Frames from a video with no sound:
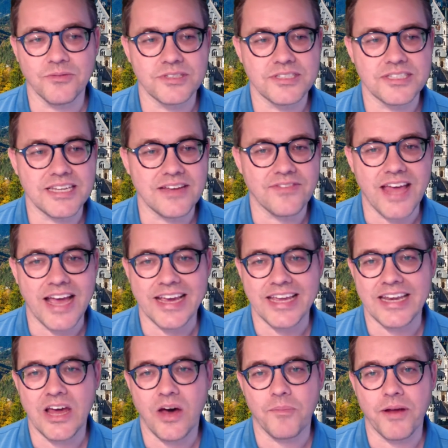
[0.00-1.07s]
we'll see if that
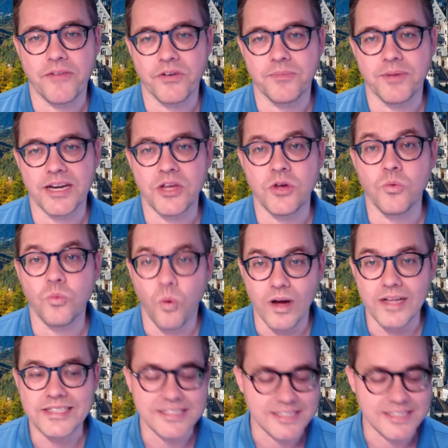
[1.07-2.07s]
can help everybody who wants